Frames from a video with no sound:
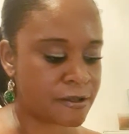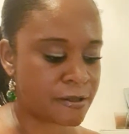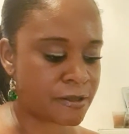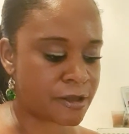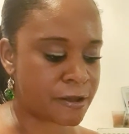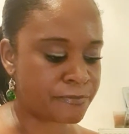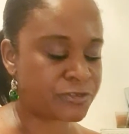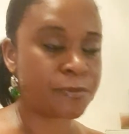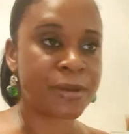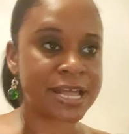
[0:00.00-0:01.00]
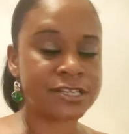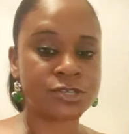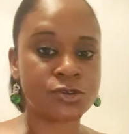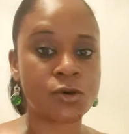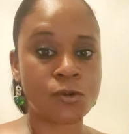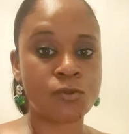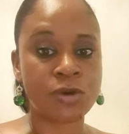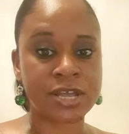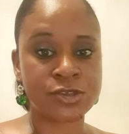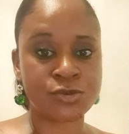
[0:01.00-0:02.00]
dependent on
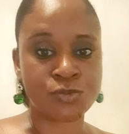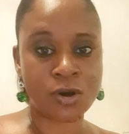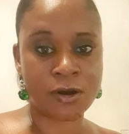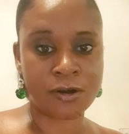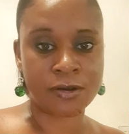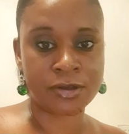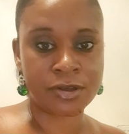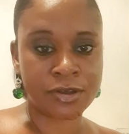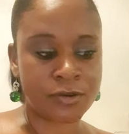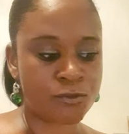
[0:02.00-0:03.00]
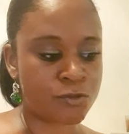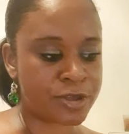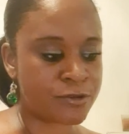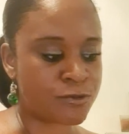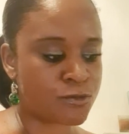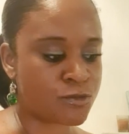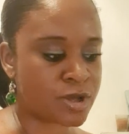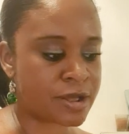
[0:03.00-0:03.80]
where you are, will